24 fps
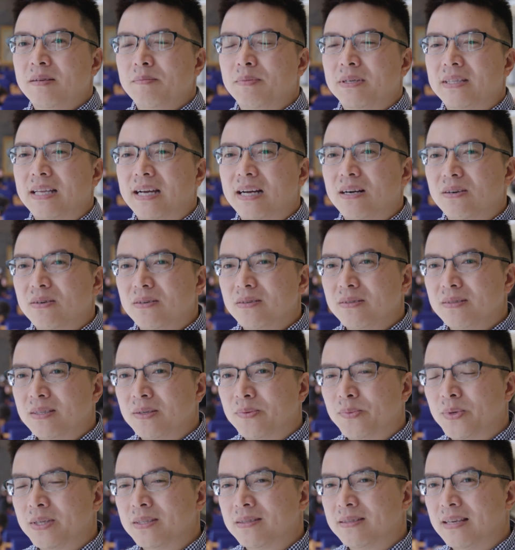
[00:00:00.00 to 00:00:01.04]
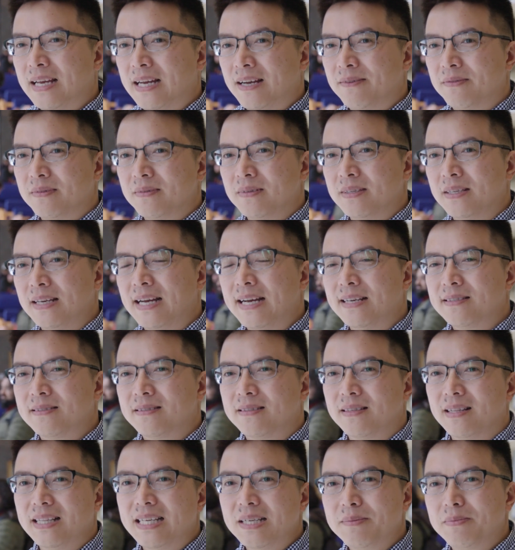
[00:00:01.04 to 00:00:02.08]
But the algorithm, once it has
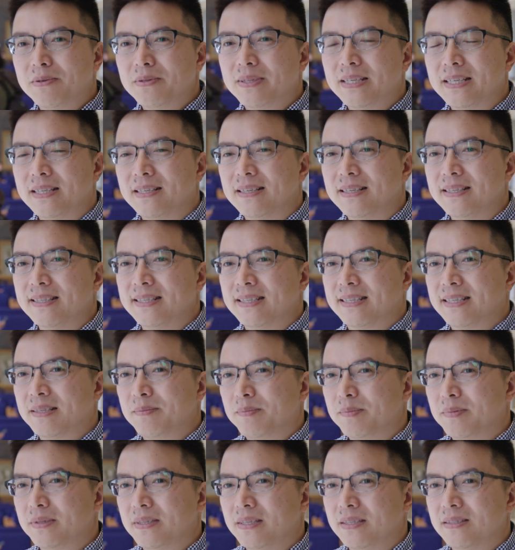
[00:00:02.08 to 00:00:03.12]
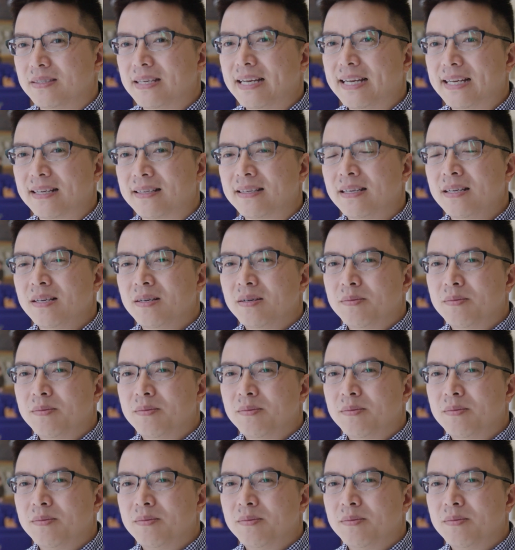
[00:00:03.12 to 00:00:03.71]
the label data, you can detect